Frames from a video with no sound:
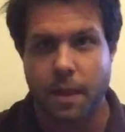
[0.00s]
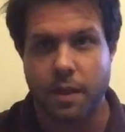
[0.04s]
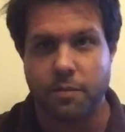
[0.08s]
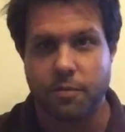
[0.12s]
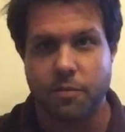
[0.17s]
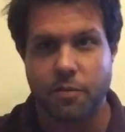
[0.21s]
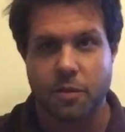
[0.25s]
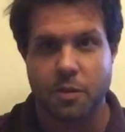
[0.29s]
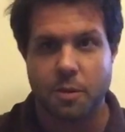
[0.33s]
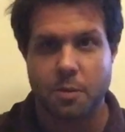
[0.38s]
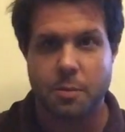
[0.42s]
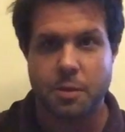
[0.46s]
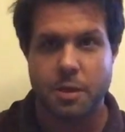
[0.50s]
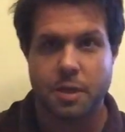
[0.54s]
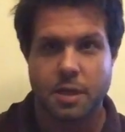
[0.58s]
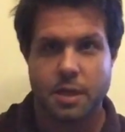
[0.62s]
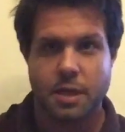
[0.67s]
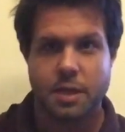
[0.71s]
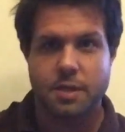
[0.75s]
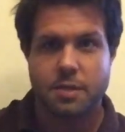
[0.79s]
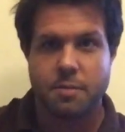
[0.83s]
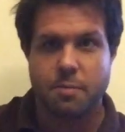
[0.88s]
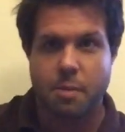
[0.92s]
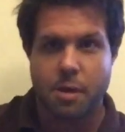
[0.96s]
confirmed I
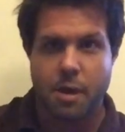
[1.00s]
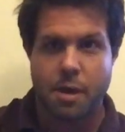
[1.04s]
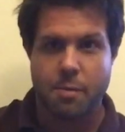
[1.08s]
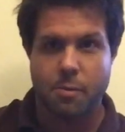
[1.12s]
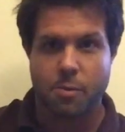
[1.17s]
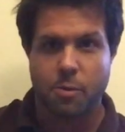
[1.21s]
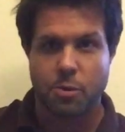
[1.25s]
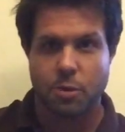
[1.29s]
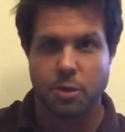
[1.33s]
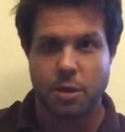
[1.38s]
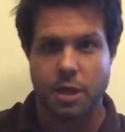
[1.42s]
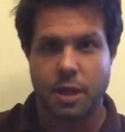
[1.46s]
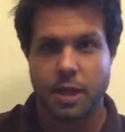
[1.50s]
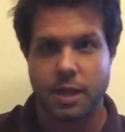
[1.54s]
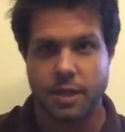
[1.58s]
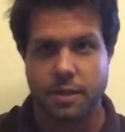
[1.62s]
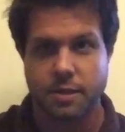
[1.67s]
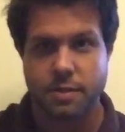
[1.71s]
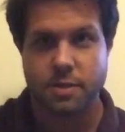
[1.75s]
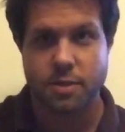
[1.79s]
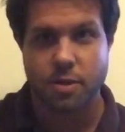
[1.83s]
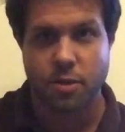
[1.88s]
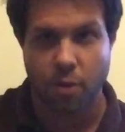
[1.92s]
need to buy more lights.